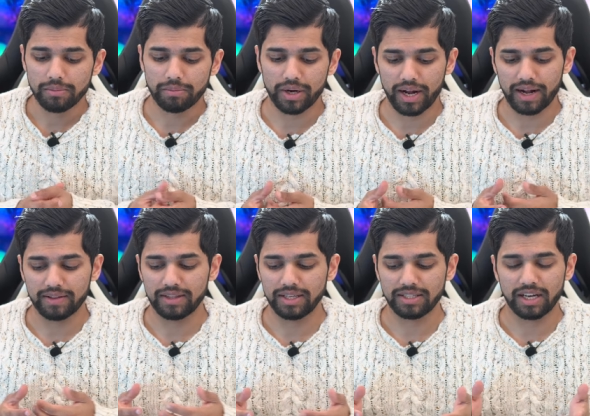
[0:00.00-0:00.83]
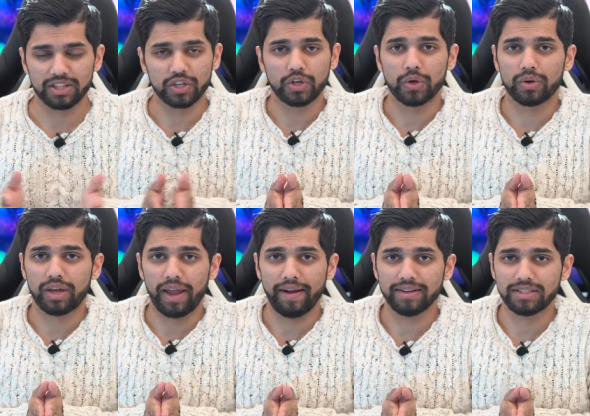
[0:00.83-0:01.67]
But yeah, these are the Nood
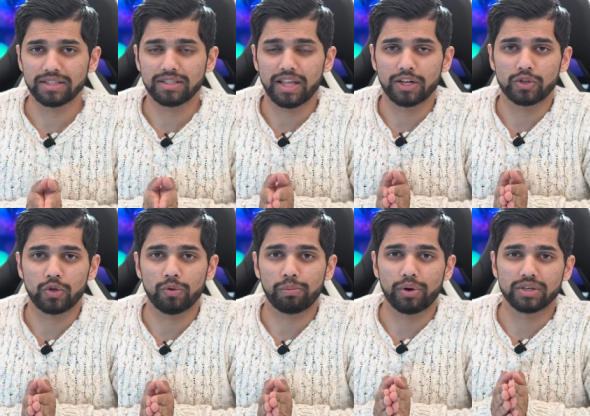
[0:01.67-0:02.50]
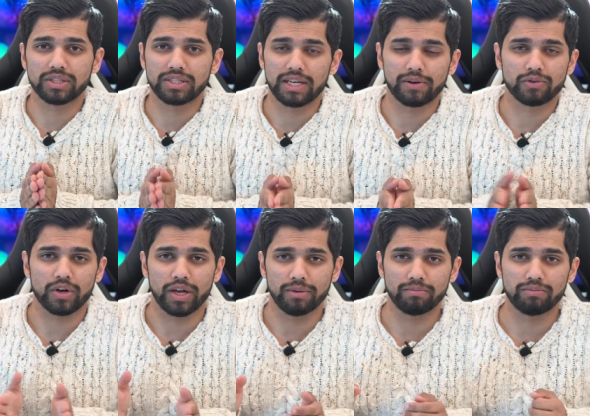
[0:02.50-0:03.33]
cases. They're 2.0
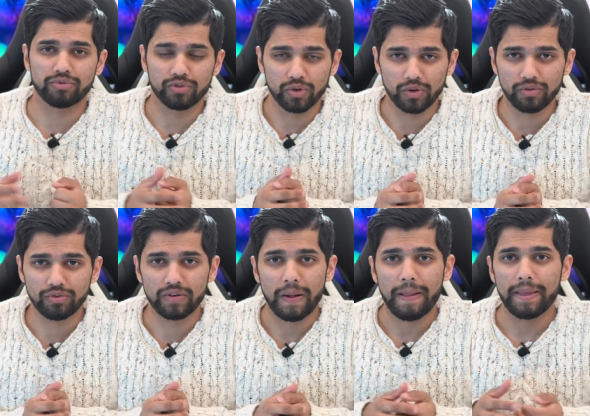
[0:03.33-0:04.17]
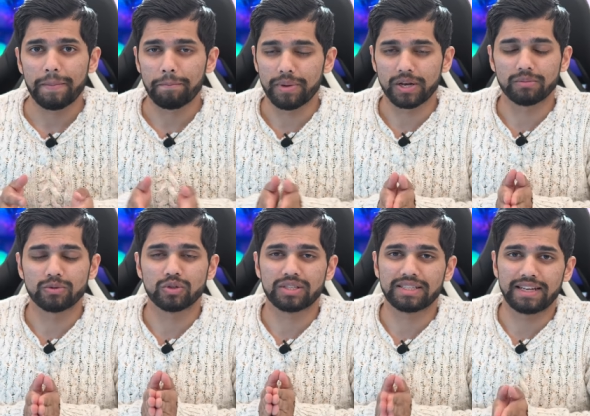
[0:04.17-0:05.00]
improved
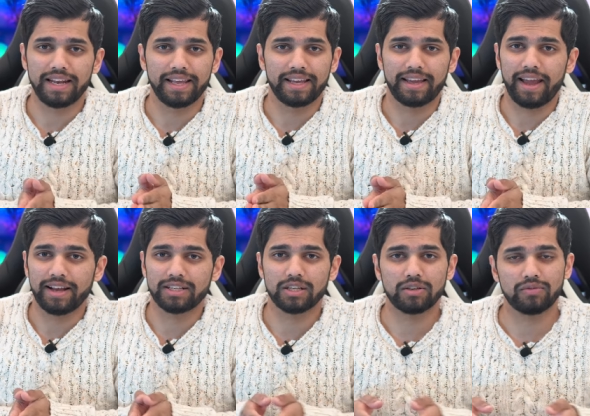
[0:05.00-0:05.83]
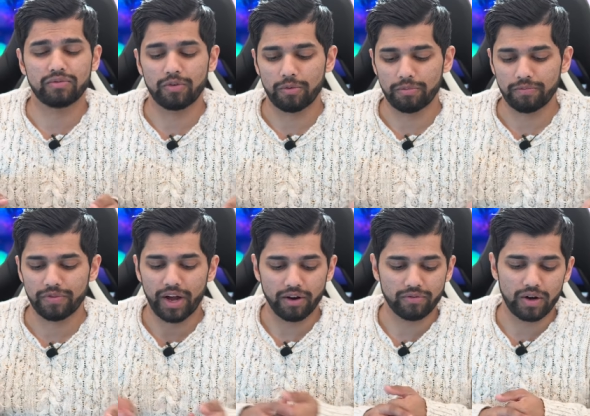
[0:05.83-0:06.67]
minimal sleek cases from
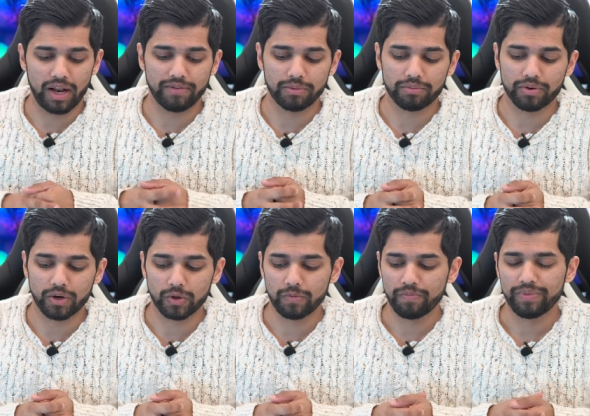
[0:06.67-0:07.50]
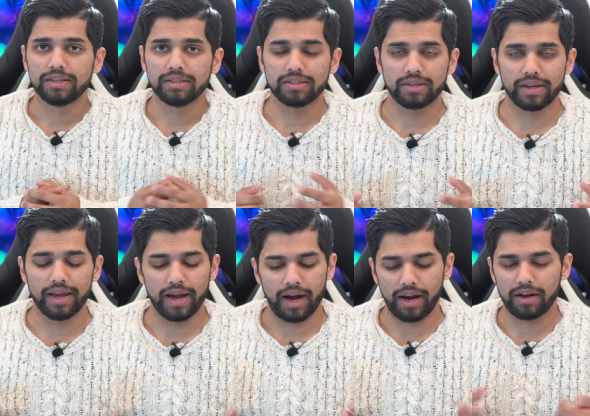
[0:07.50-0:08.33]
the iPhone 11 Pro. So
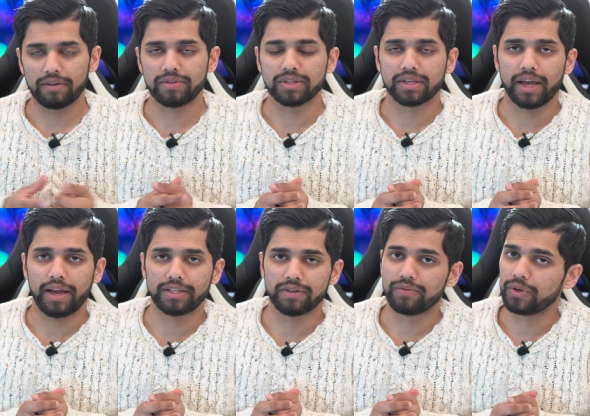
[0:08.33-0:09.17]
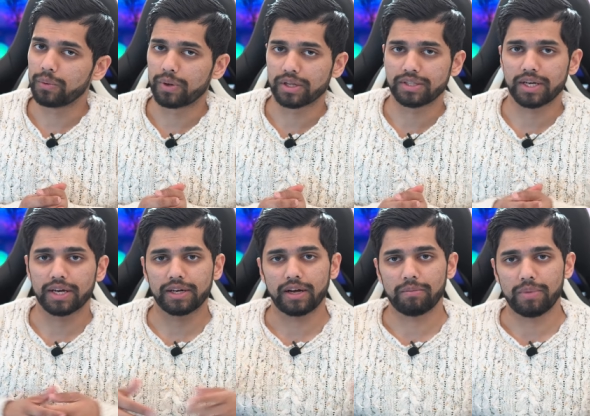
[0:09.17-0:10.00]
yeah, I love this case. If you do want to check
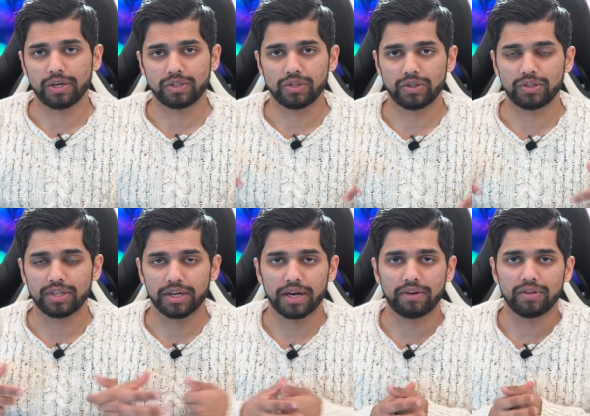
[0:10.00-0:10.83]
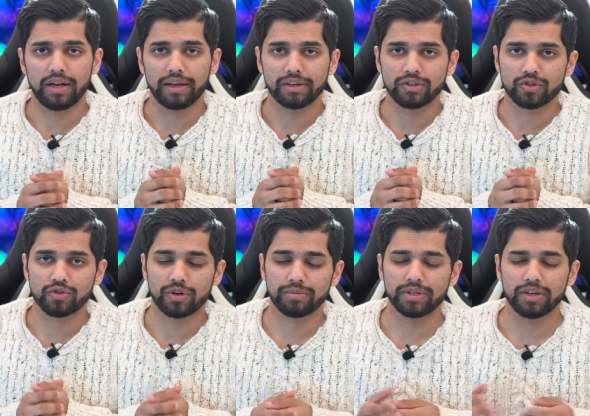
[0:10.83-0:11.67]
it out, make sure you check out the link in the
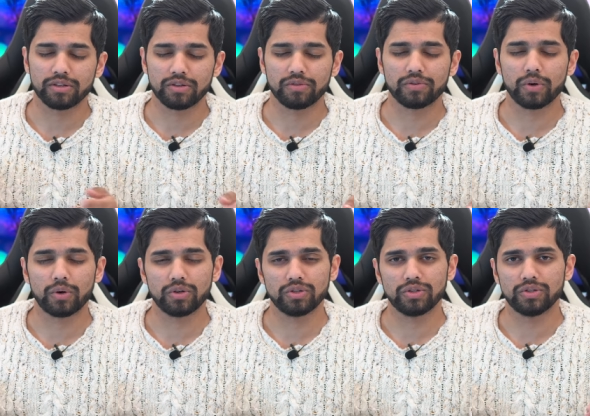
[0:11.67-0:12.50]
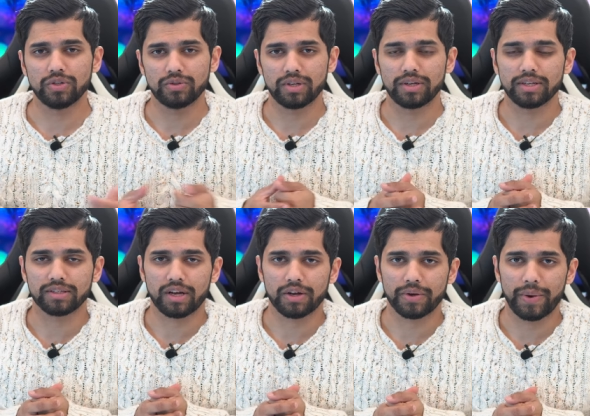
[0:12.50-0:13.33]
description. As of course, use the
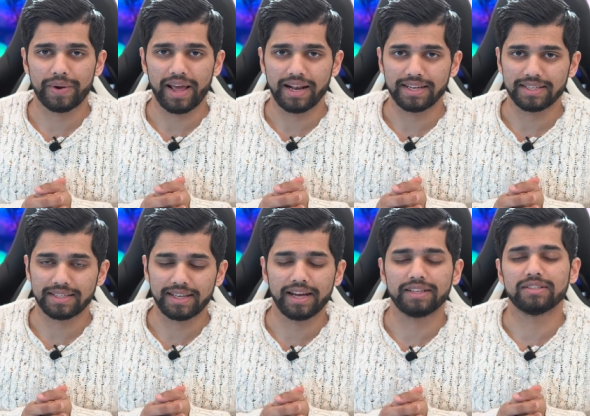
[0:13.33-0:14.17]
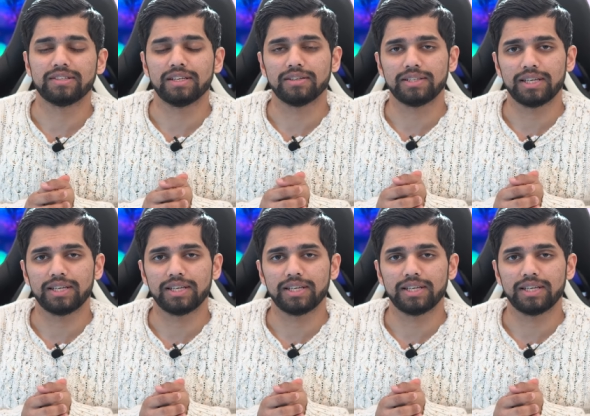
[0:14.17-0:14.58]
discount code LS Tech to save